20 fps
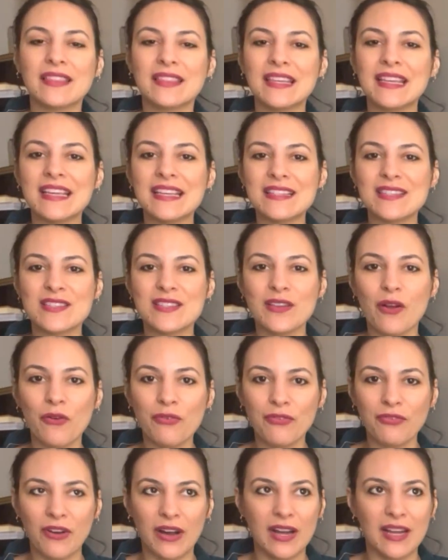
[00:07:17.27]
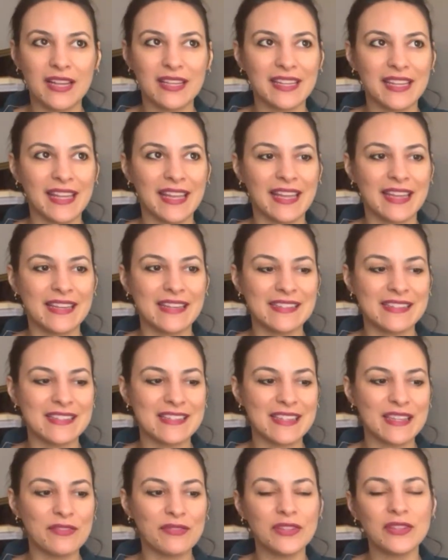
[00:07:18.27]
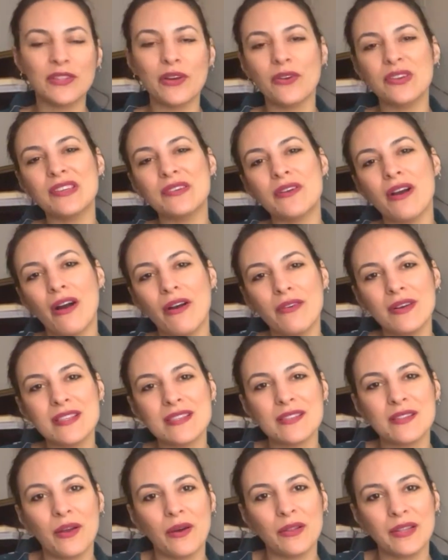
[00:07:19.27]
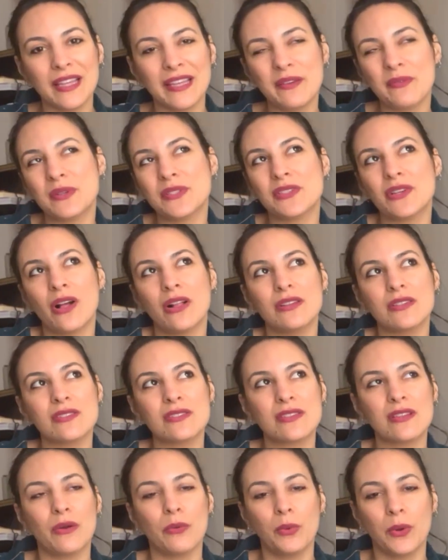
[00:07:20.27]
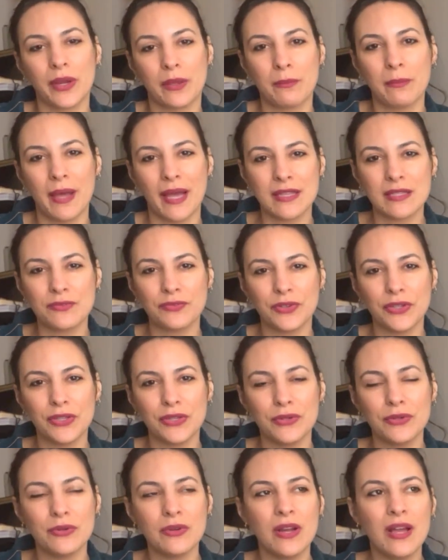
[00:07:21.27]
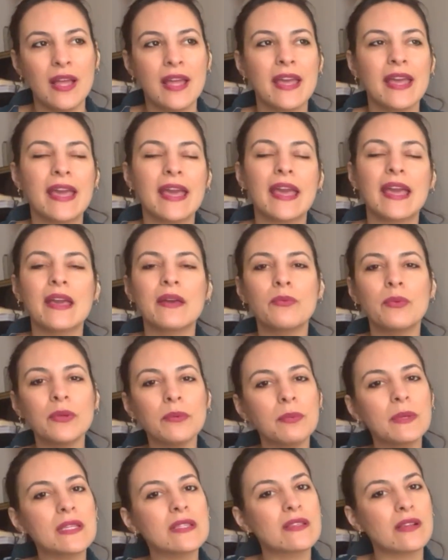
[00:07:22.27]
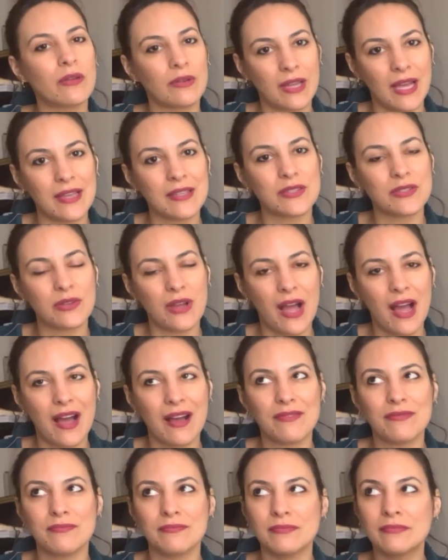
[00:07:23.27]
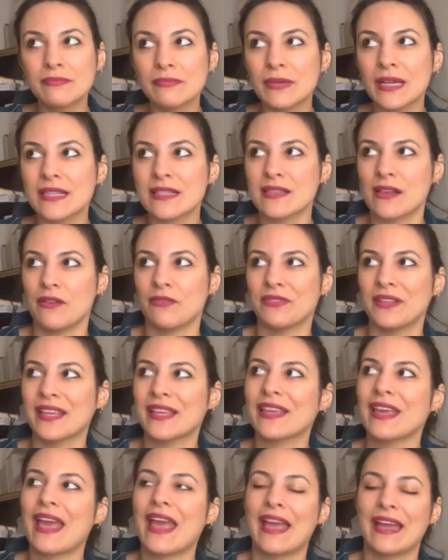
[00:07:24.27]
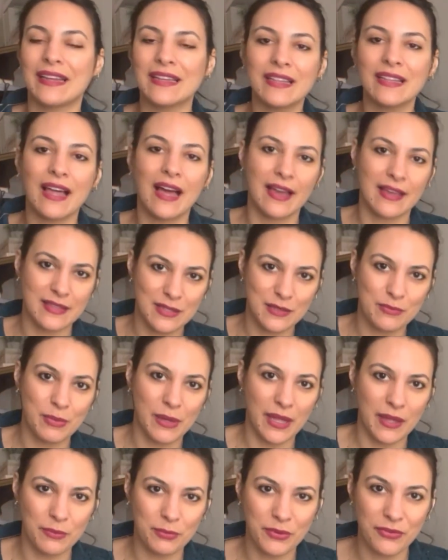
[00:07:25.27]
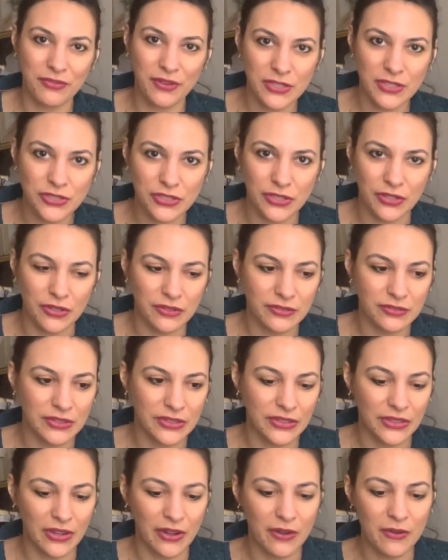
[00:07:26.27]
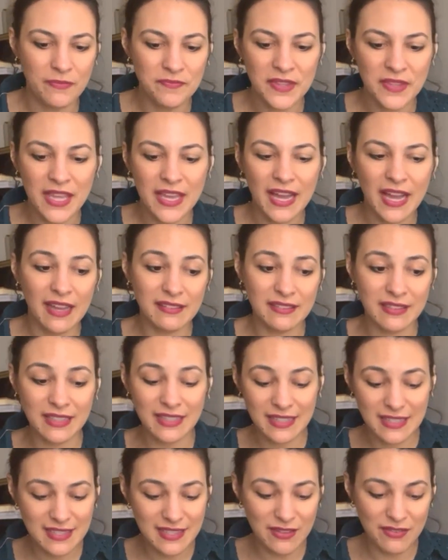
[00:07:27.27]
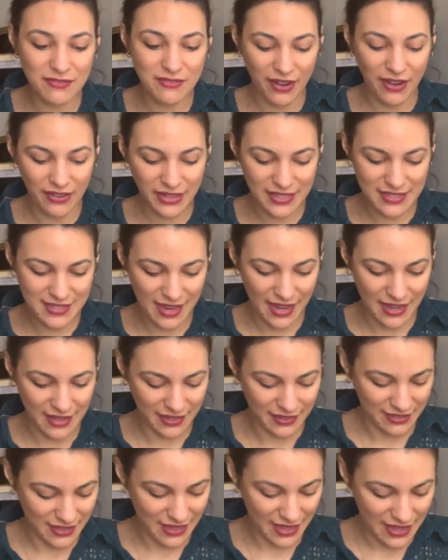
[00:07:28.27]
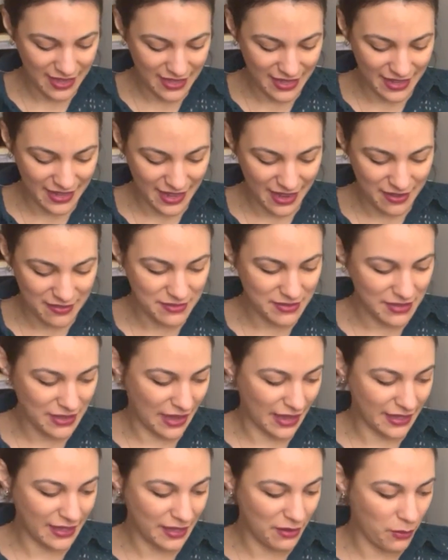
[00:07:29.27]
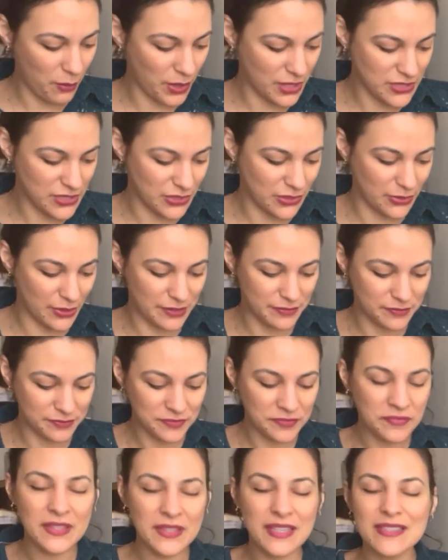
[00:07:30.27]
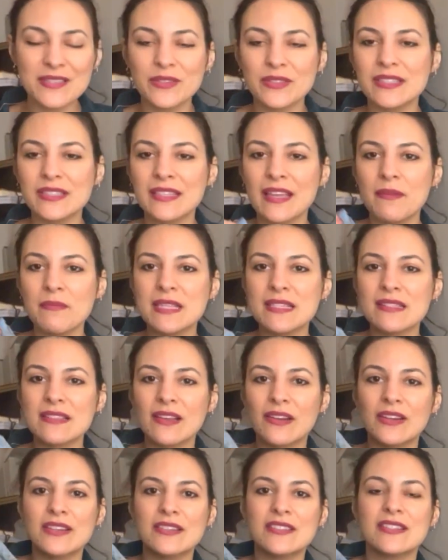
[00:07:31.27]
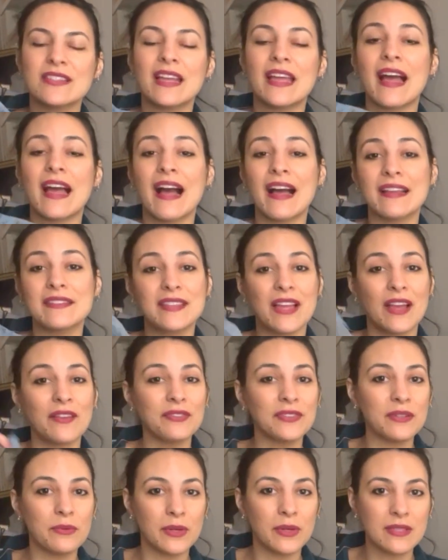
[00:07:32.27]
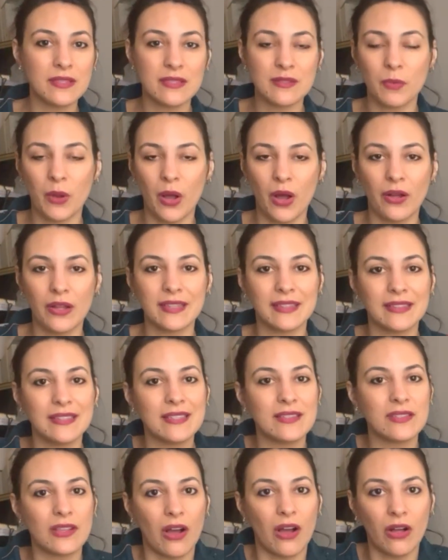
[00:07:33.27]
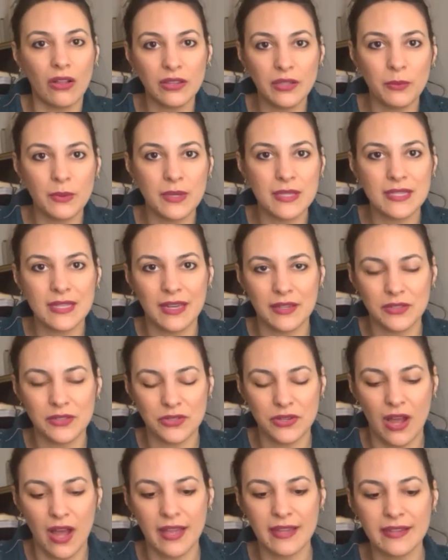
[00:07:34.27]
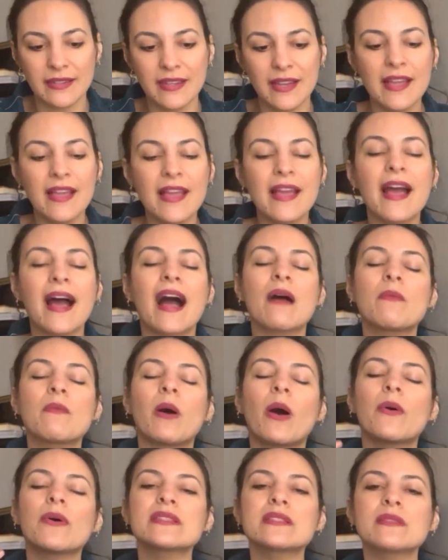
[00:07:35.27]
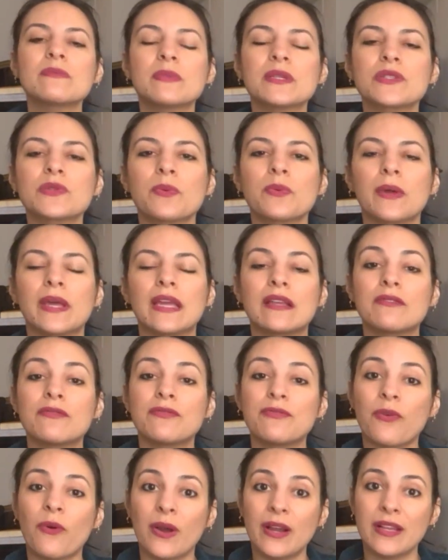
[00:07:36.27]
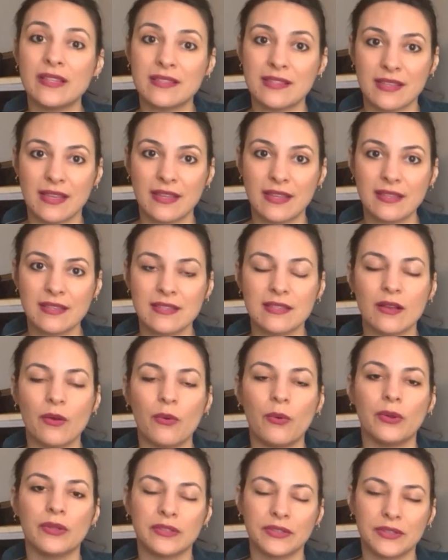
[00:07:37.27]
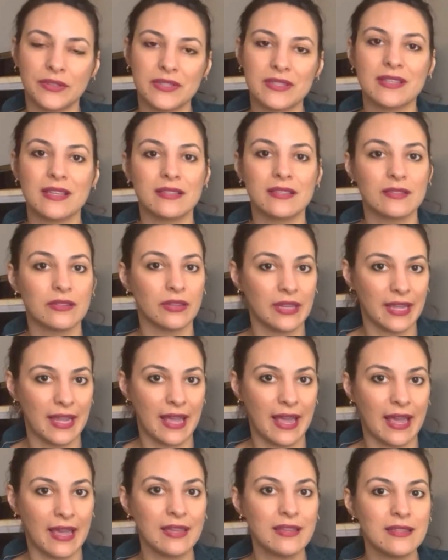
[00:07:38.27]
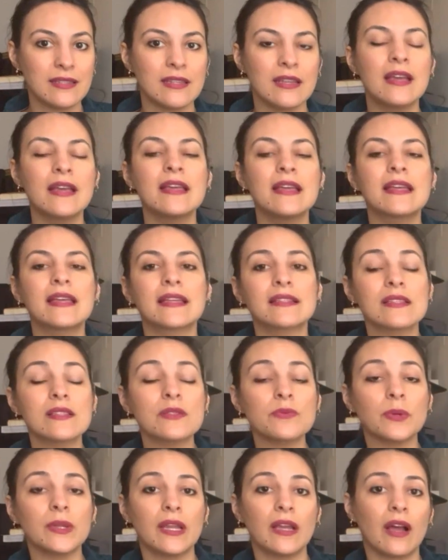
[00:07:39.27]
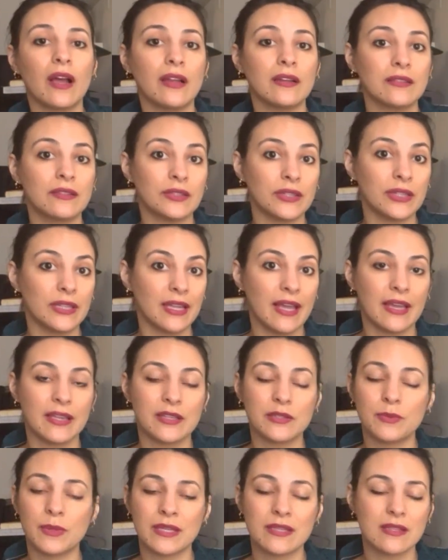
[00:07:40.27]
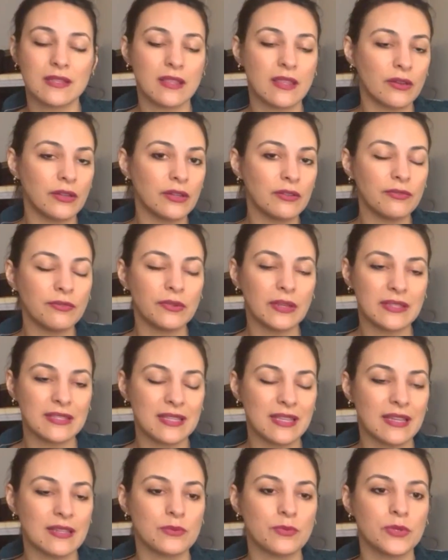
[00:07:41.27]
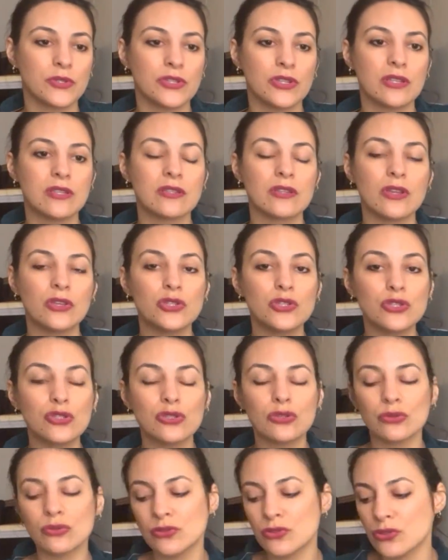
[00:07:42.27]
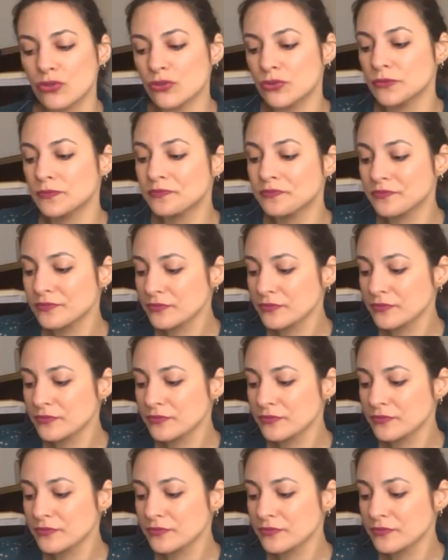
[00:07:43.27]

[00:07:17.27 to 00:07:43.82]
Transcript: think it's so fun and even though you always know like which colors work best for you, it would be so nice to have myself like analyzed by a professional, you know? I think it's a very exciting thing and I, I can't wait to do it. So the Tammie skirt definitely runs small, at least all the ones that I tried. I'm always in between 4 and 6 or 36, 38. And this one I got in 38 because the 36 was just too, too